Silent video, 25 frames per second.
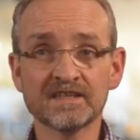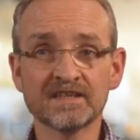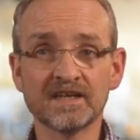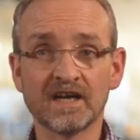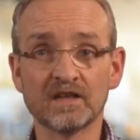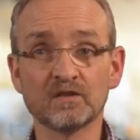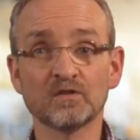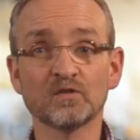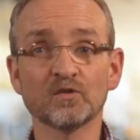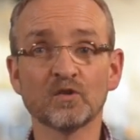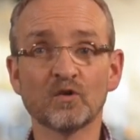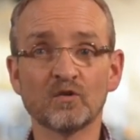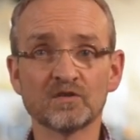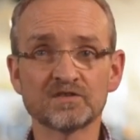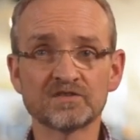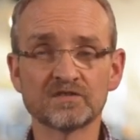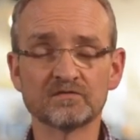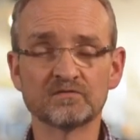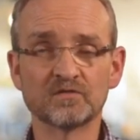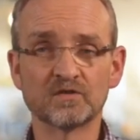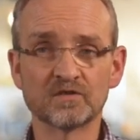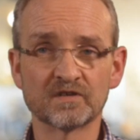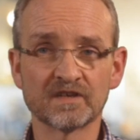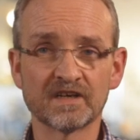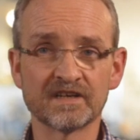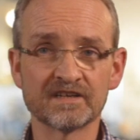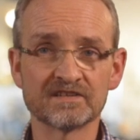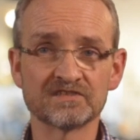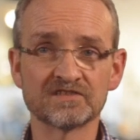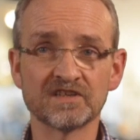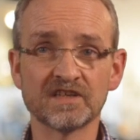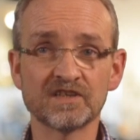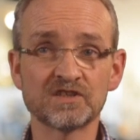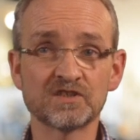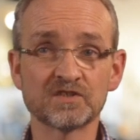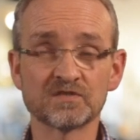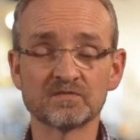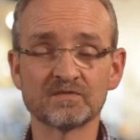A lot of
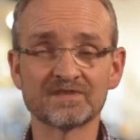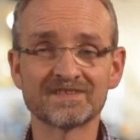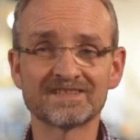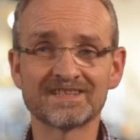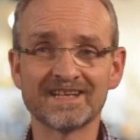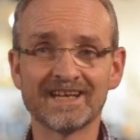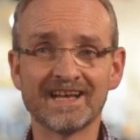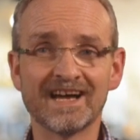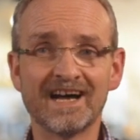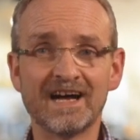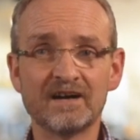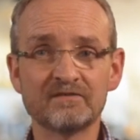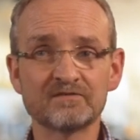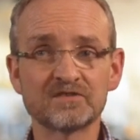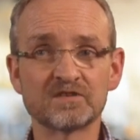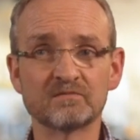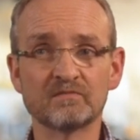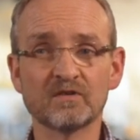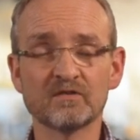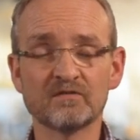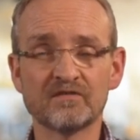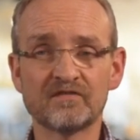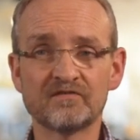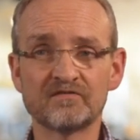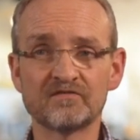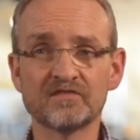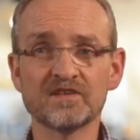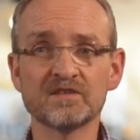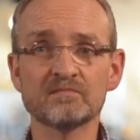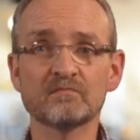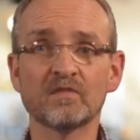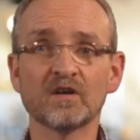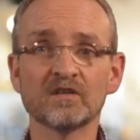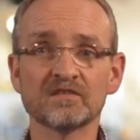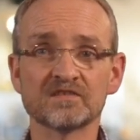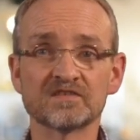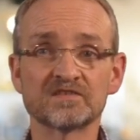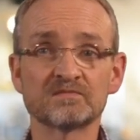organizations would say after about 3
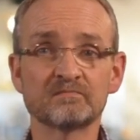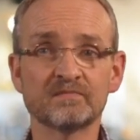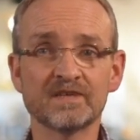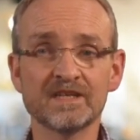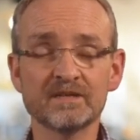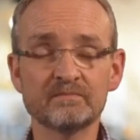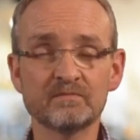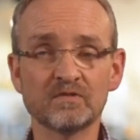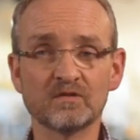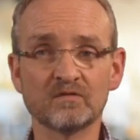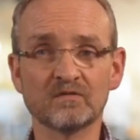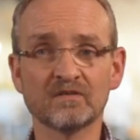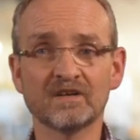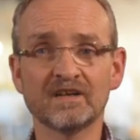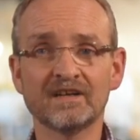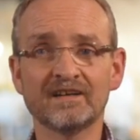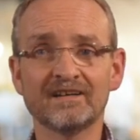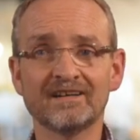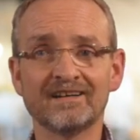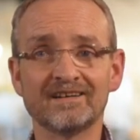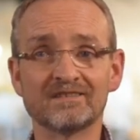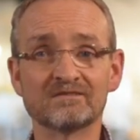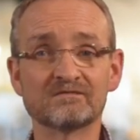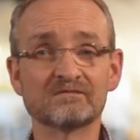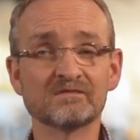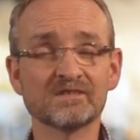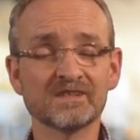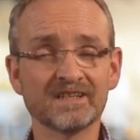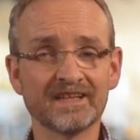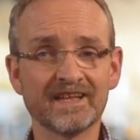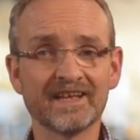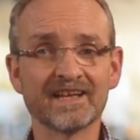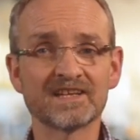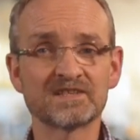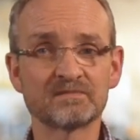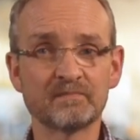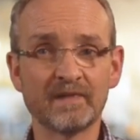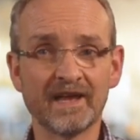months, people are really
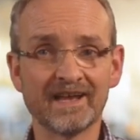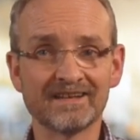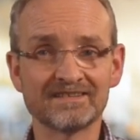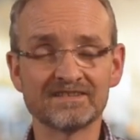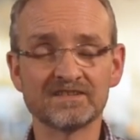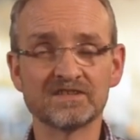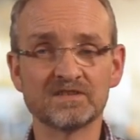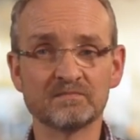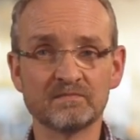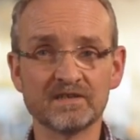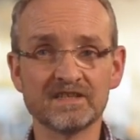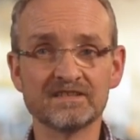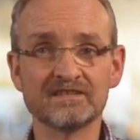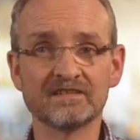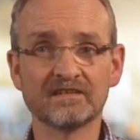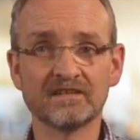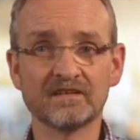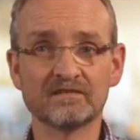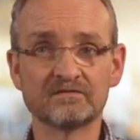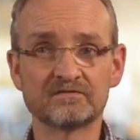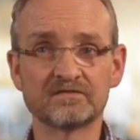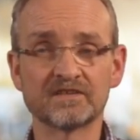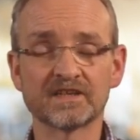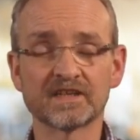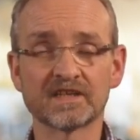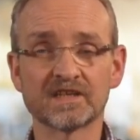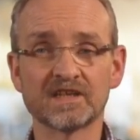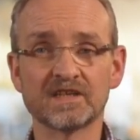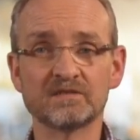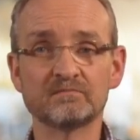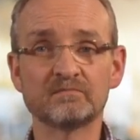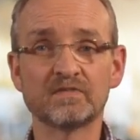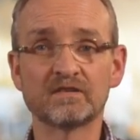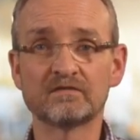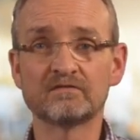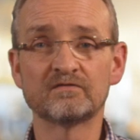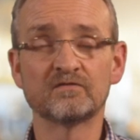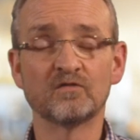expected to be delivering and
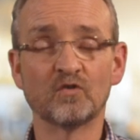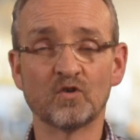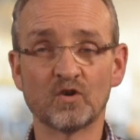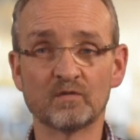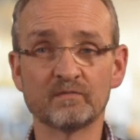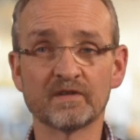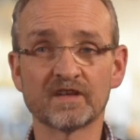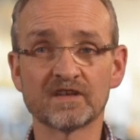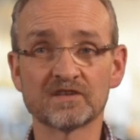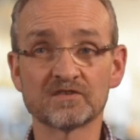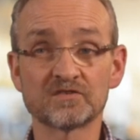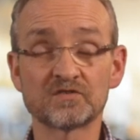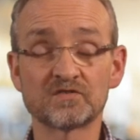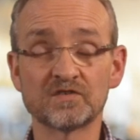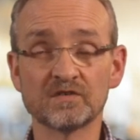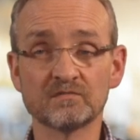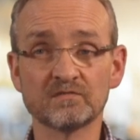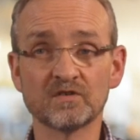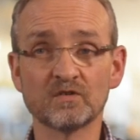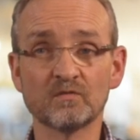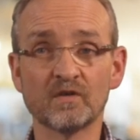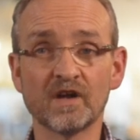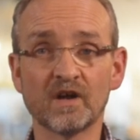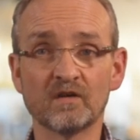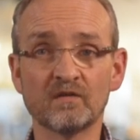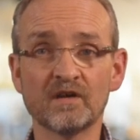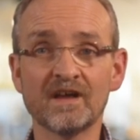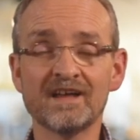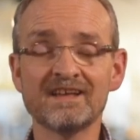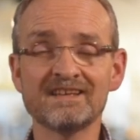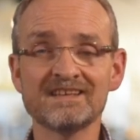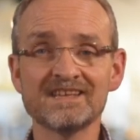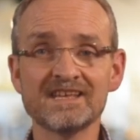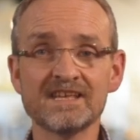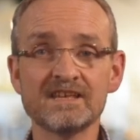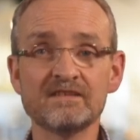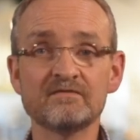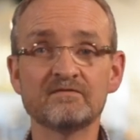performing extremely well,
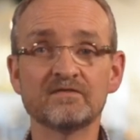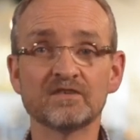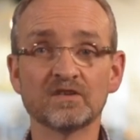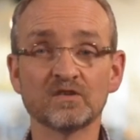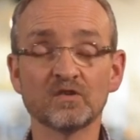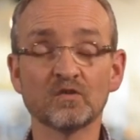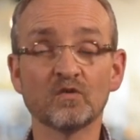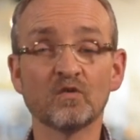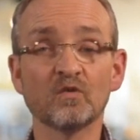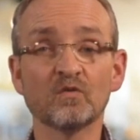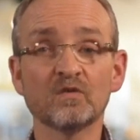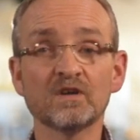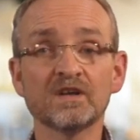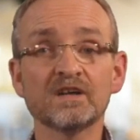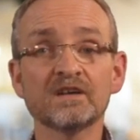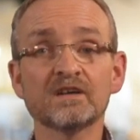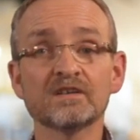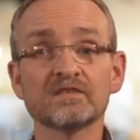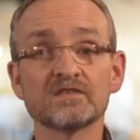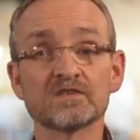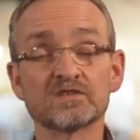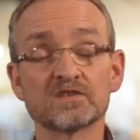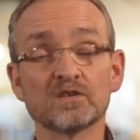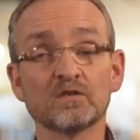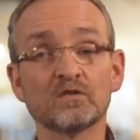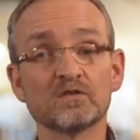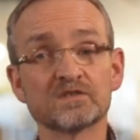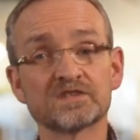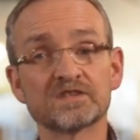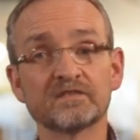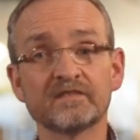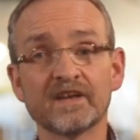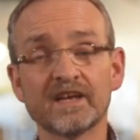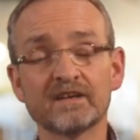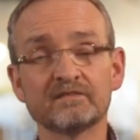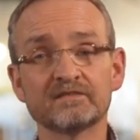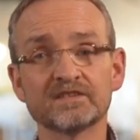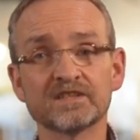even though there's lots of
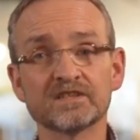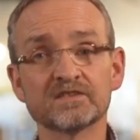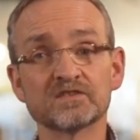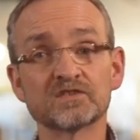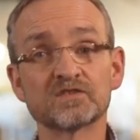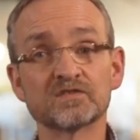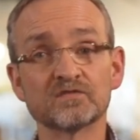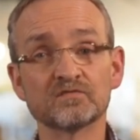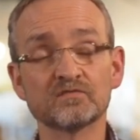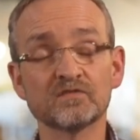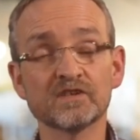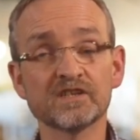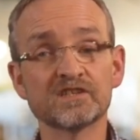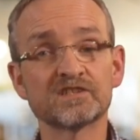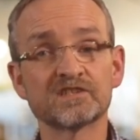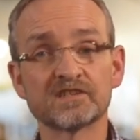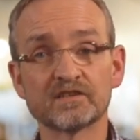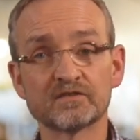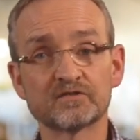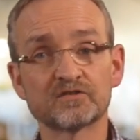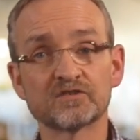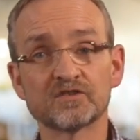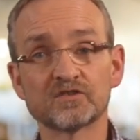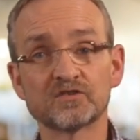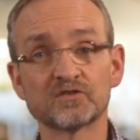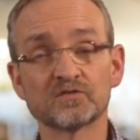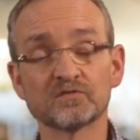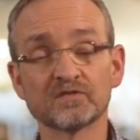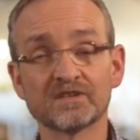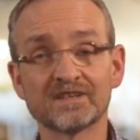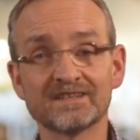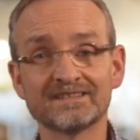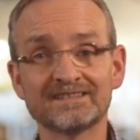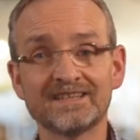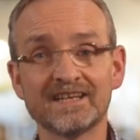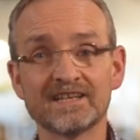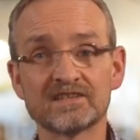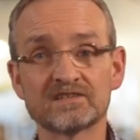evidence and research to show that
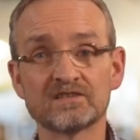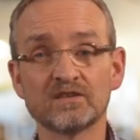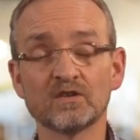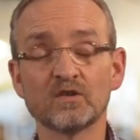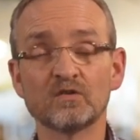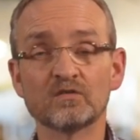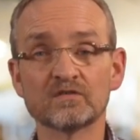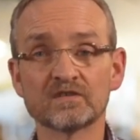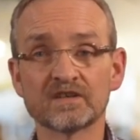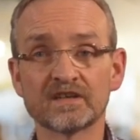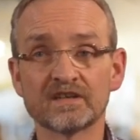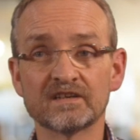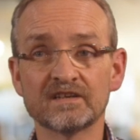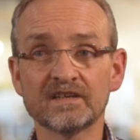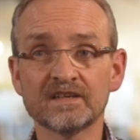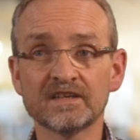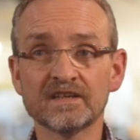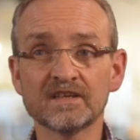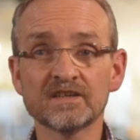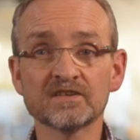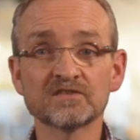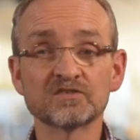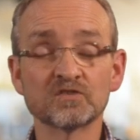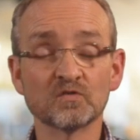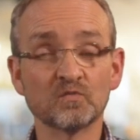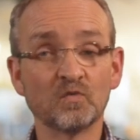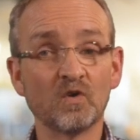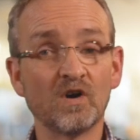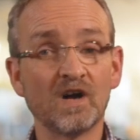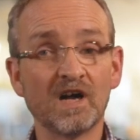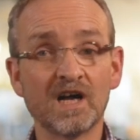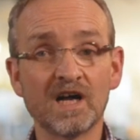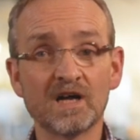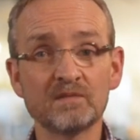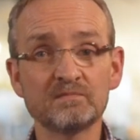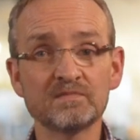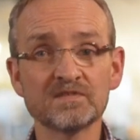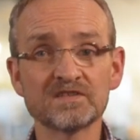it takes longer. So what
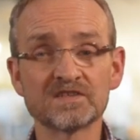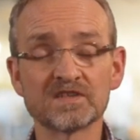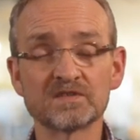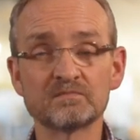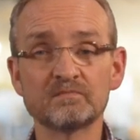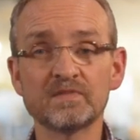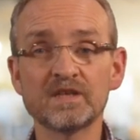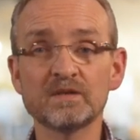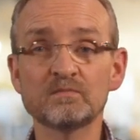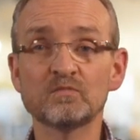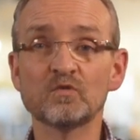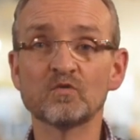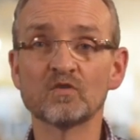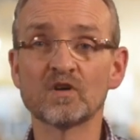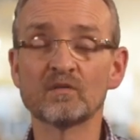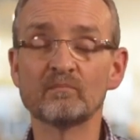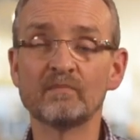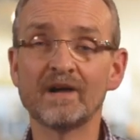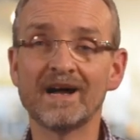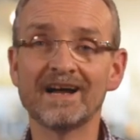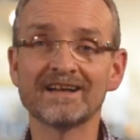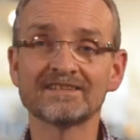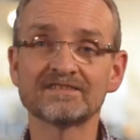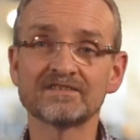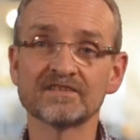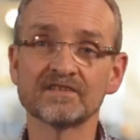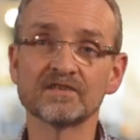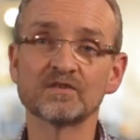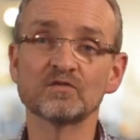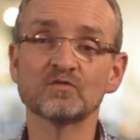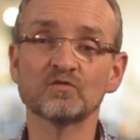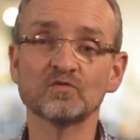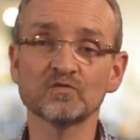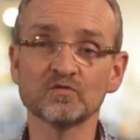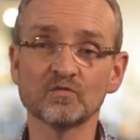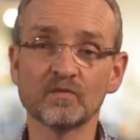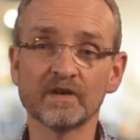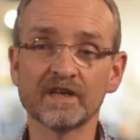happens is people go back to their
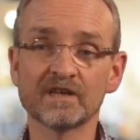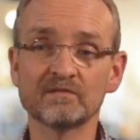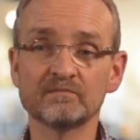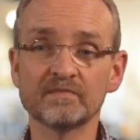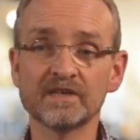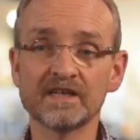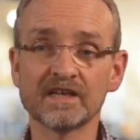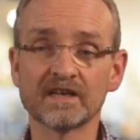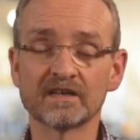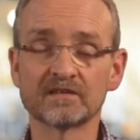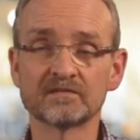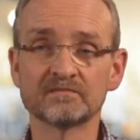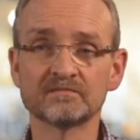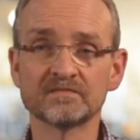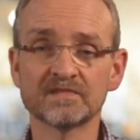old way of being.